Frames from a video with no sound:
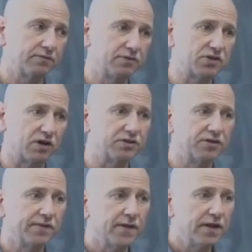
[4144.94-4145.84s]
result.
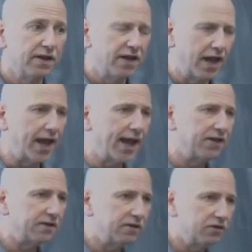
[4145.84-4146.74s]

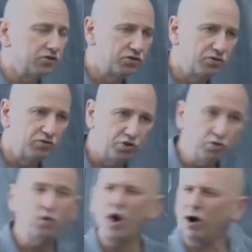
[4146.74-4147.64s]
And
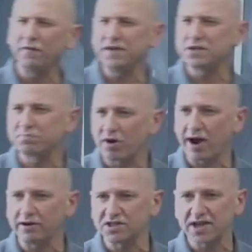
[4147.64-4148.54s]
do all these
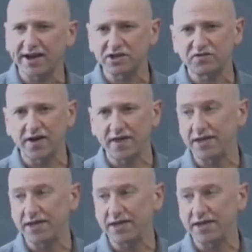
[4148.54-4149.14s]
priors satisfy